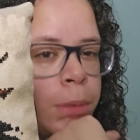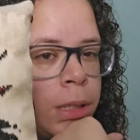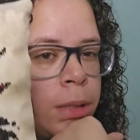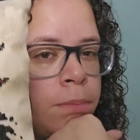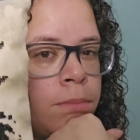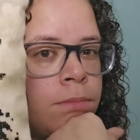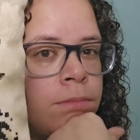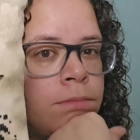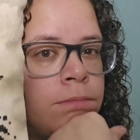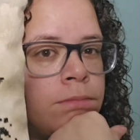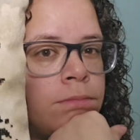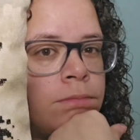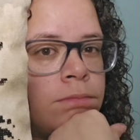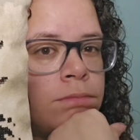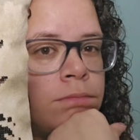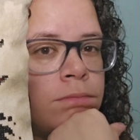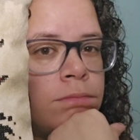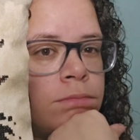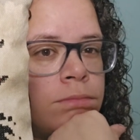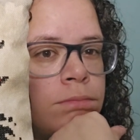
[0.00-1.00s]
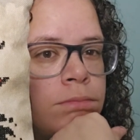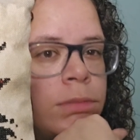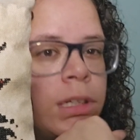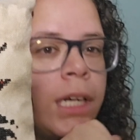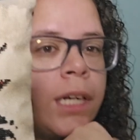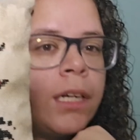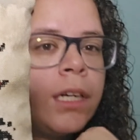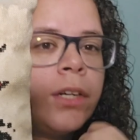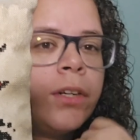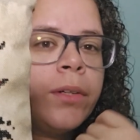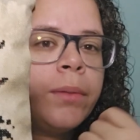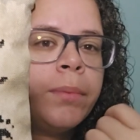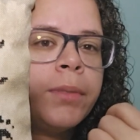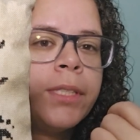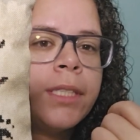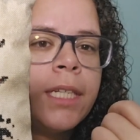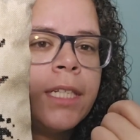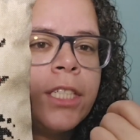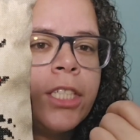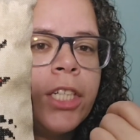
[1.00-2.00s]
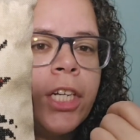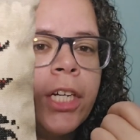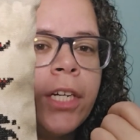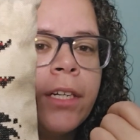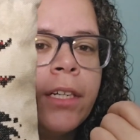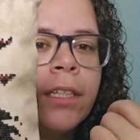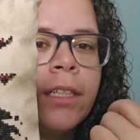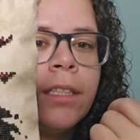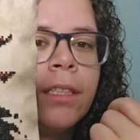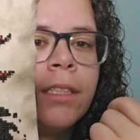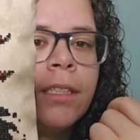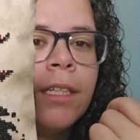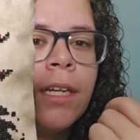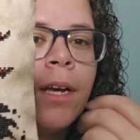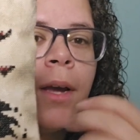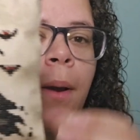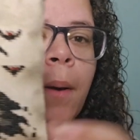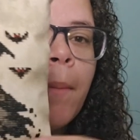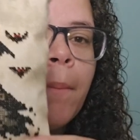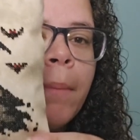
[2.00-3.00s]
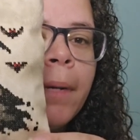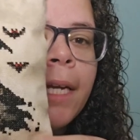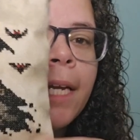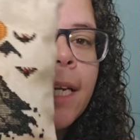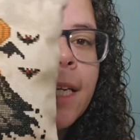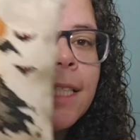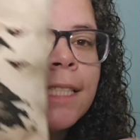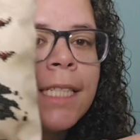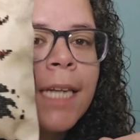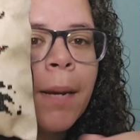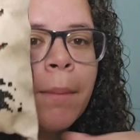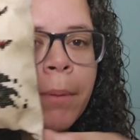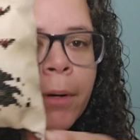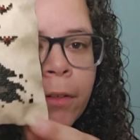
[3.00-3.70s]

Me. I'm not 100% sure. But yeah, he's not